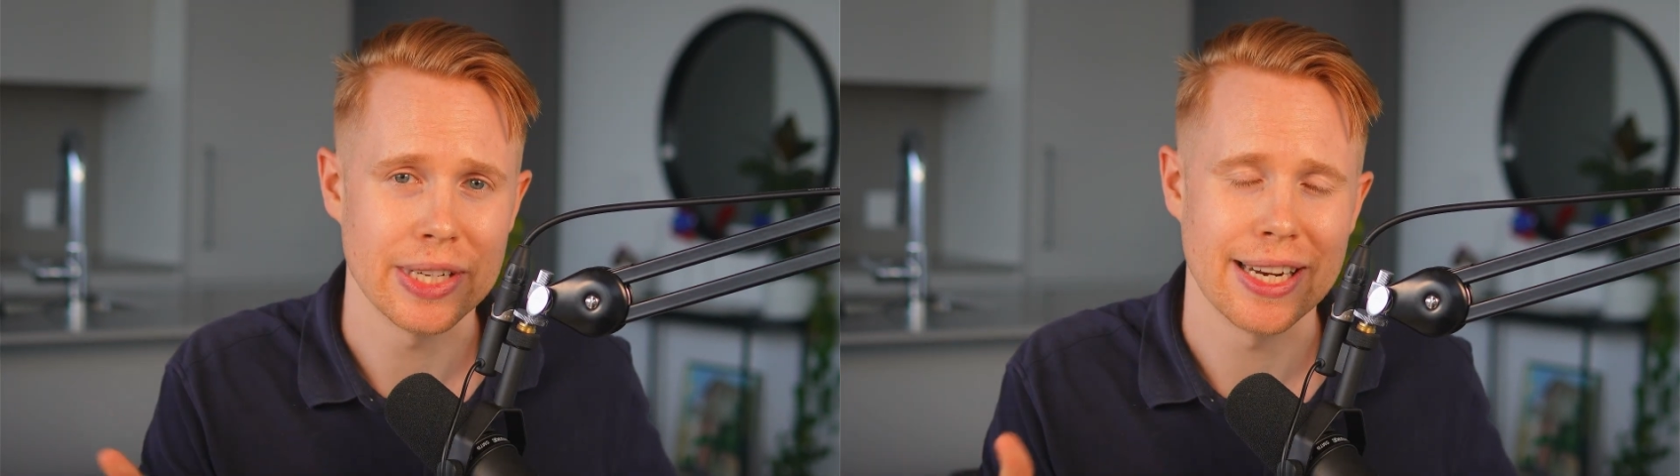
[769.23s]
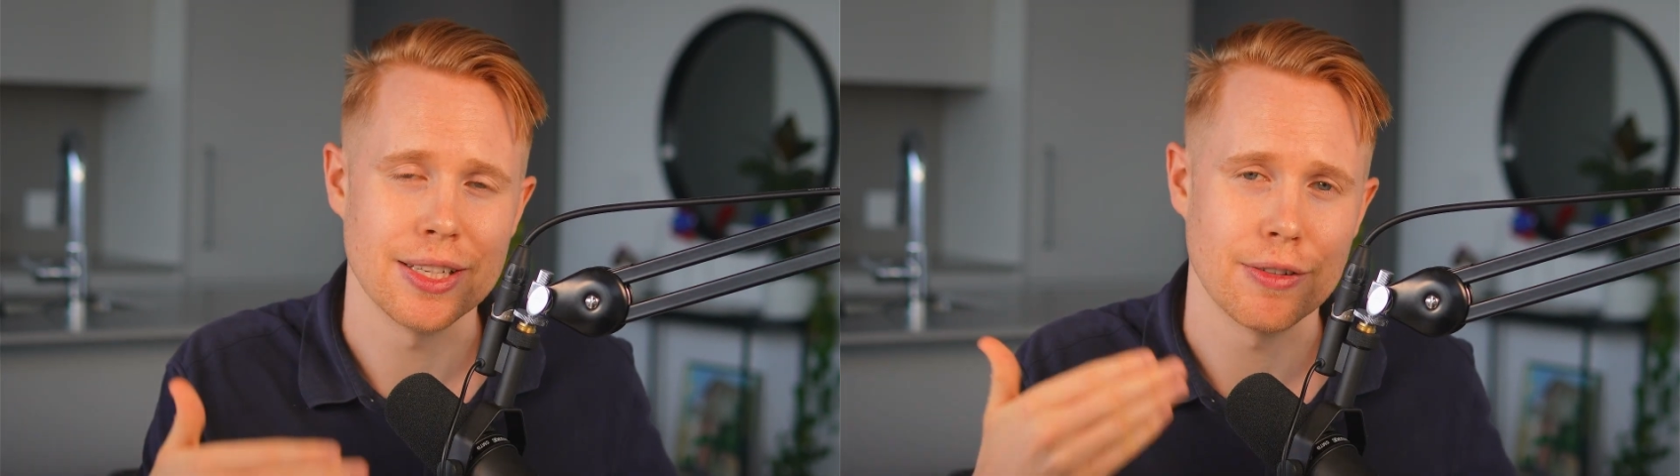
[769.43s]

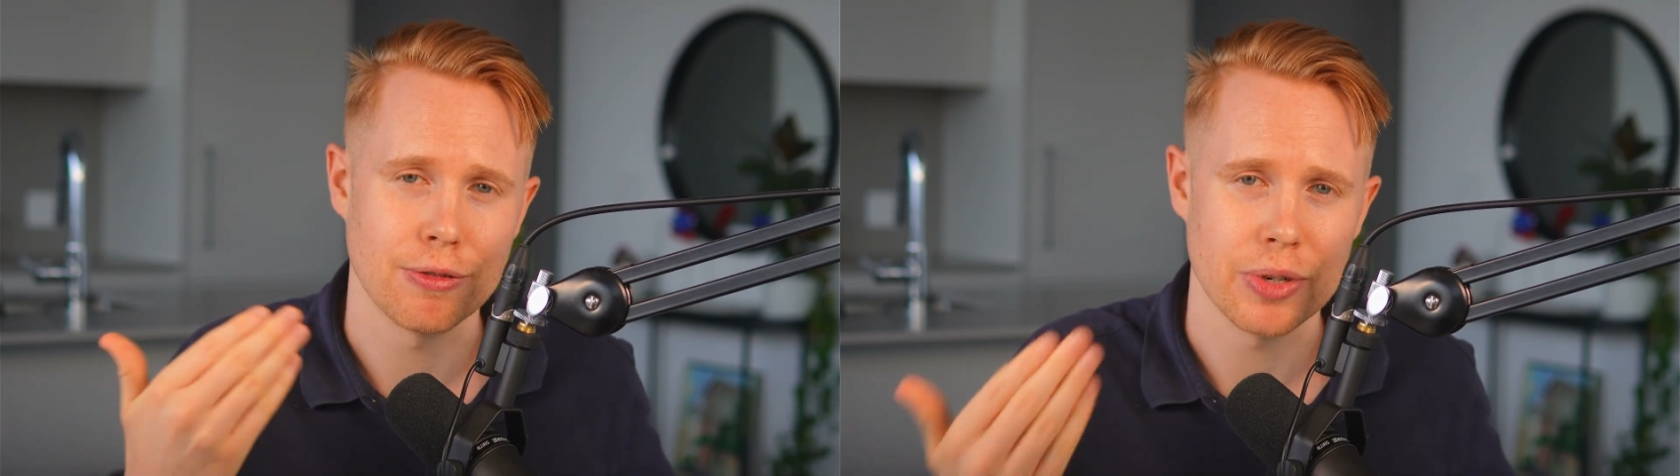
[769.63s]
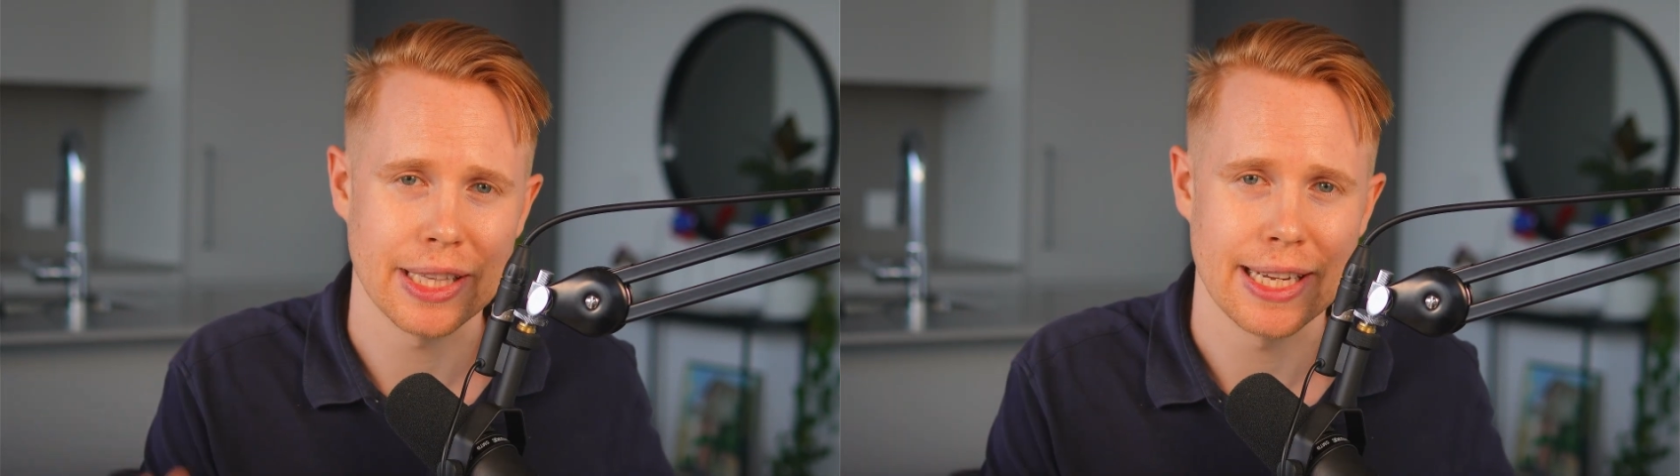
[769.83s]
get into
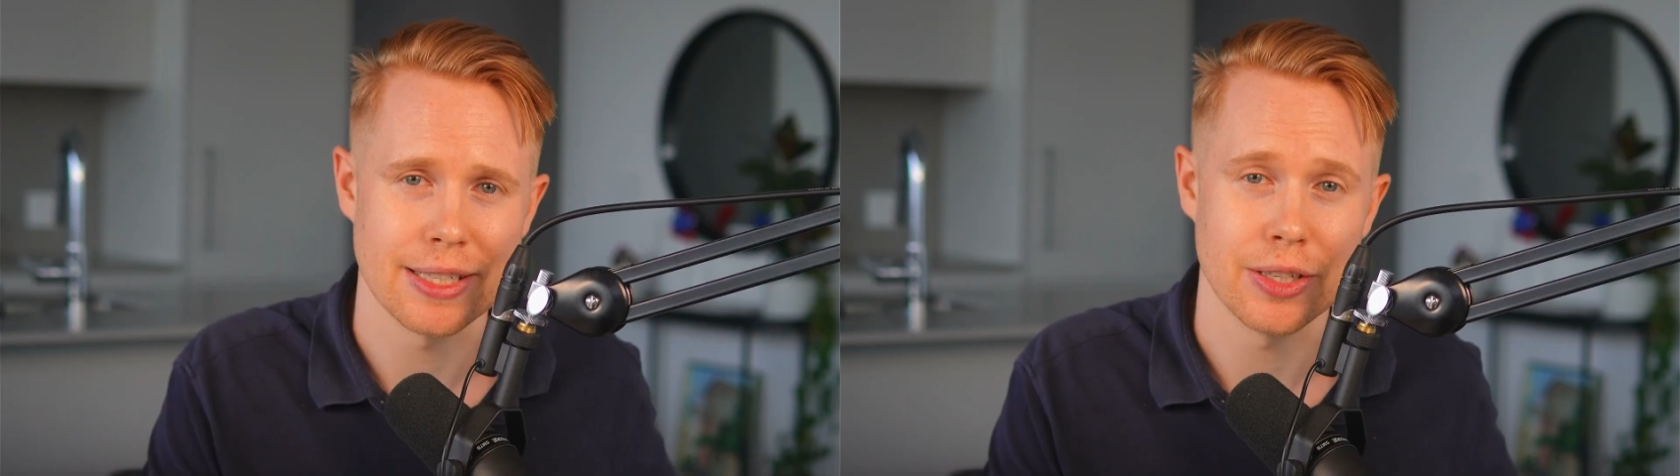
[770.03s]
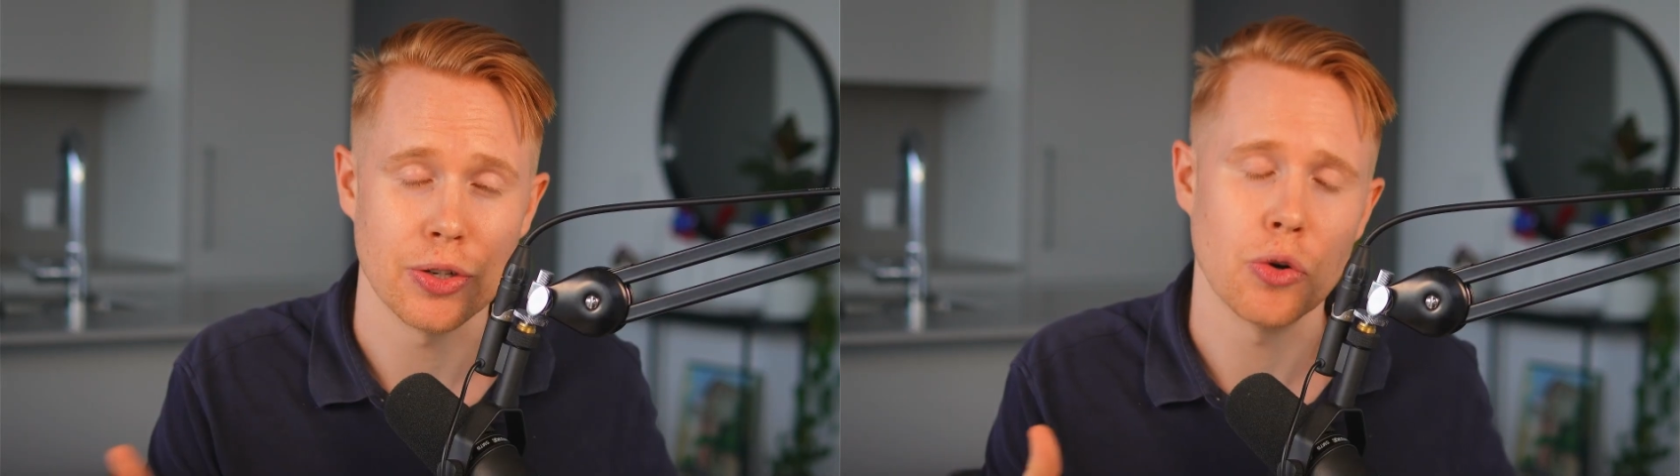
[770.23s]

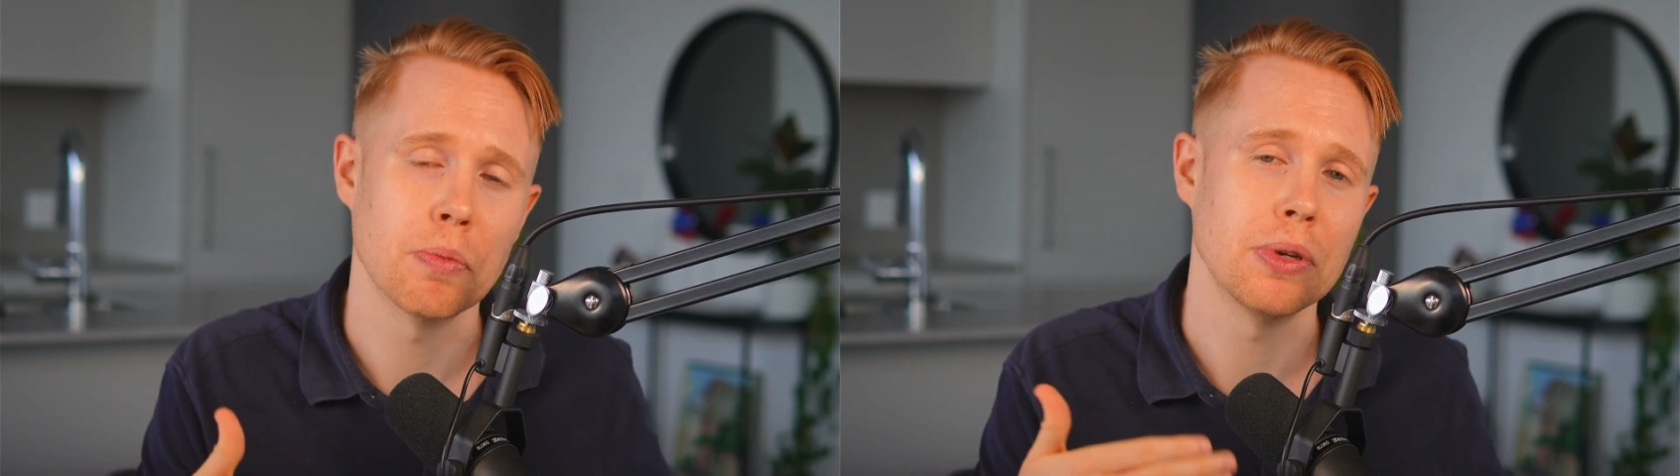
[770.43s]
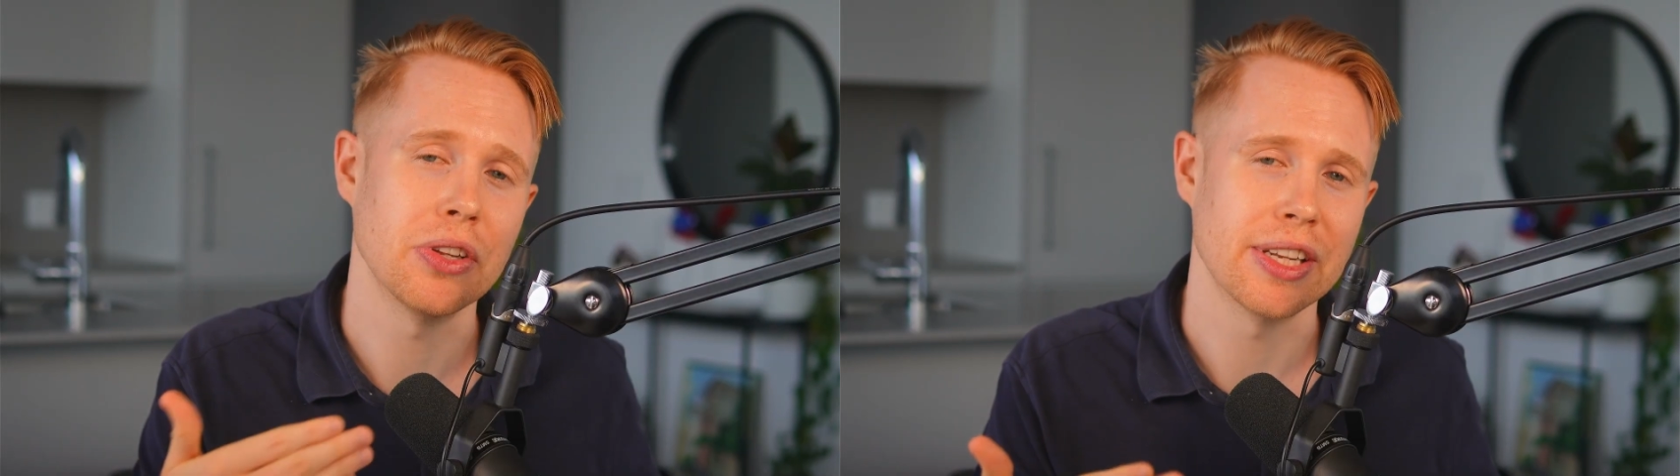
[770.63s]
freelancing
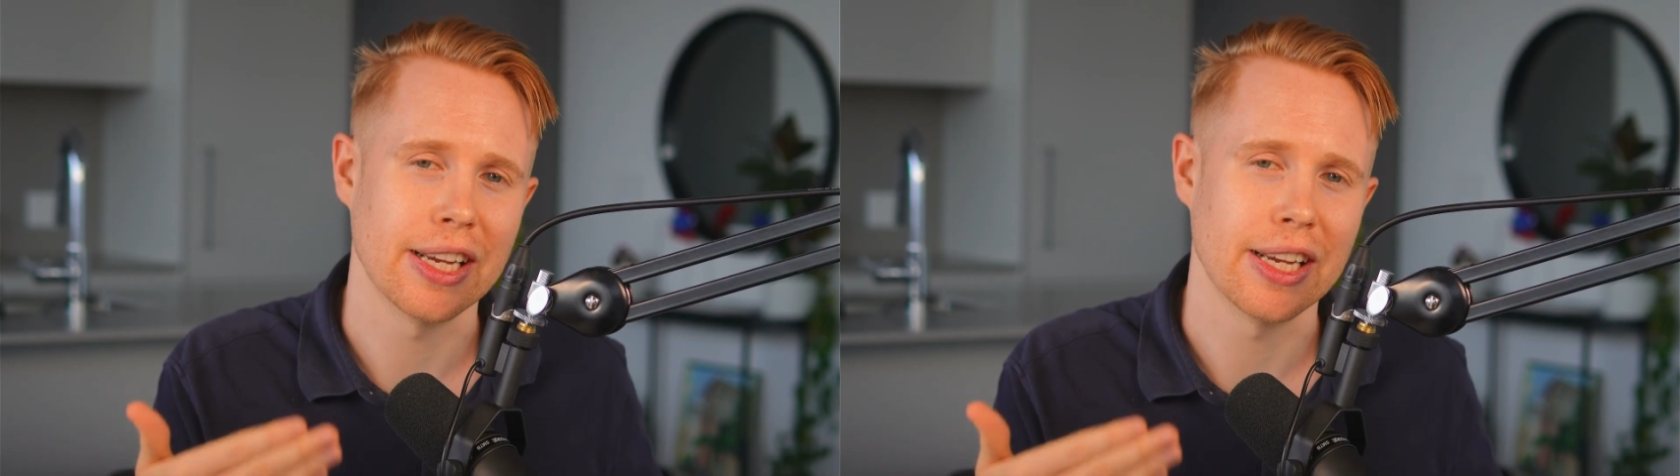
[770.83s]
or build